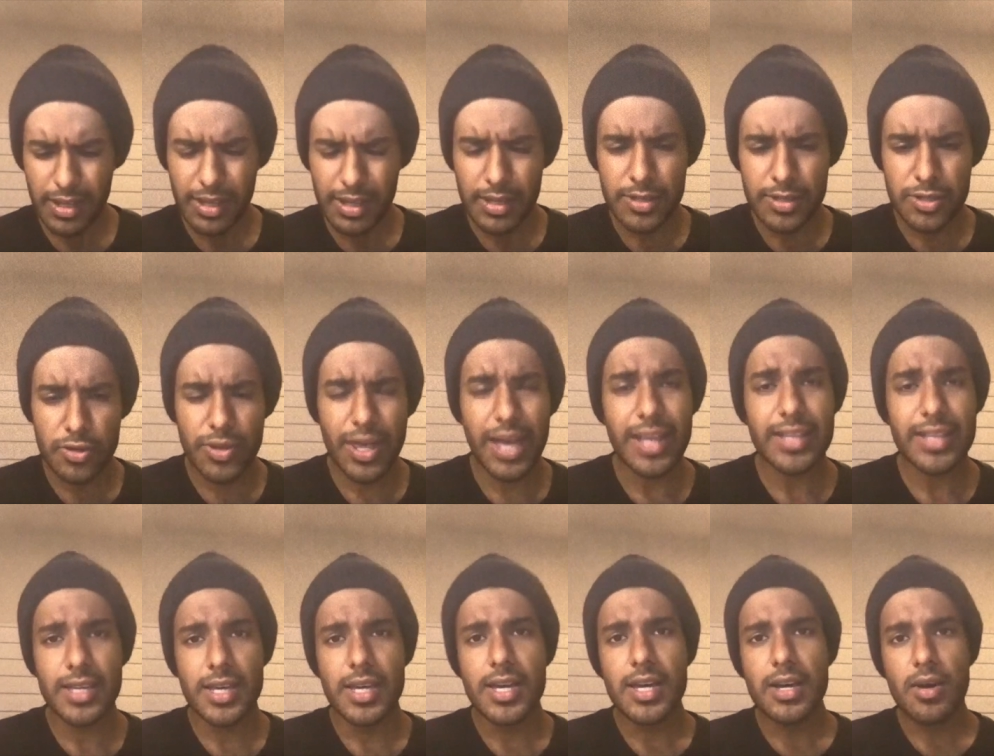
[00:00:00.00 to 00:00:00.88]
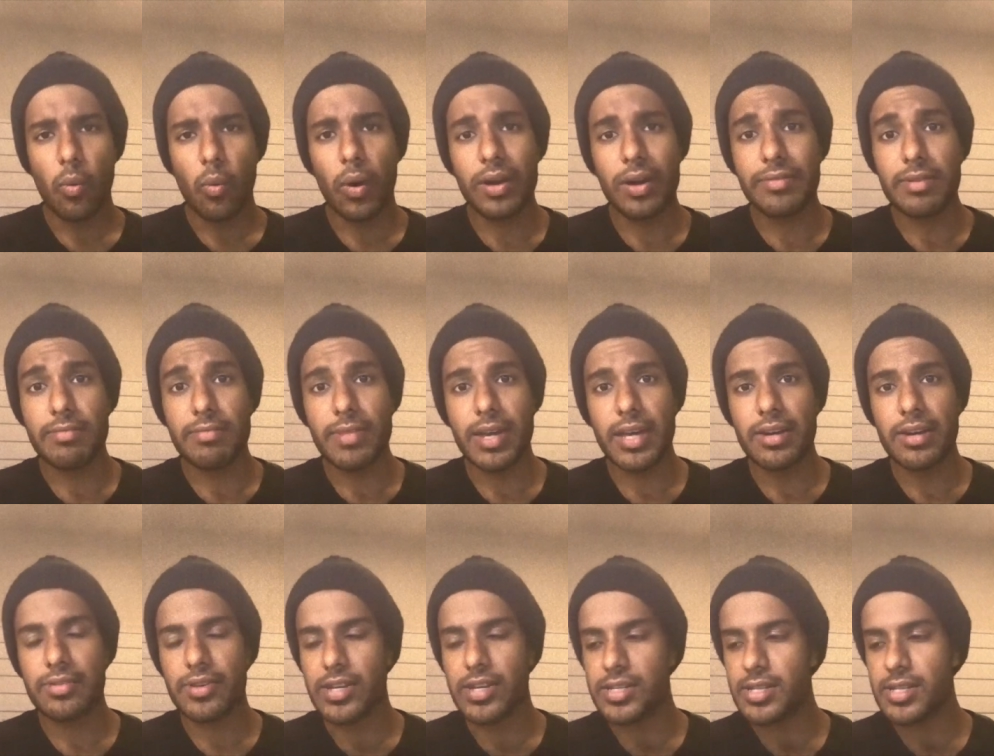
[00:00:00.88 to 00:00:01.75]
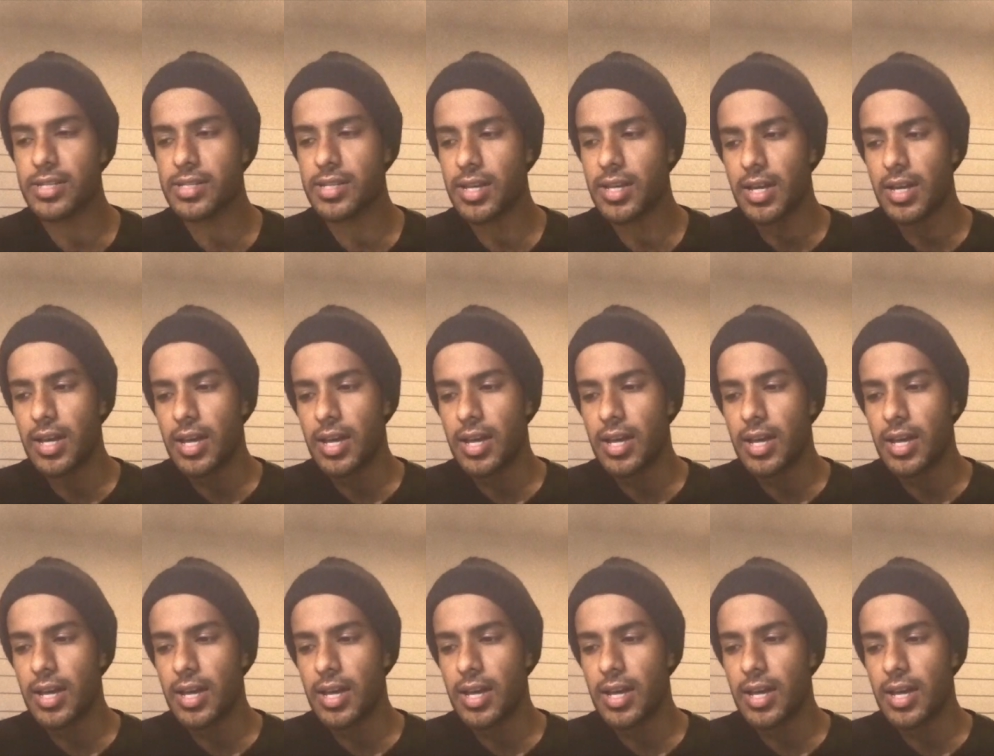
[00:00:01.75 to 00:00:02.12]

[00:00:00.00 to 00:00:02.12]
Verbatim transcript: So that's one of the main reasons.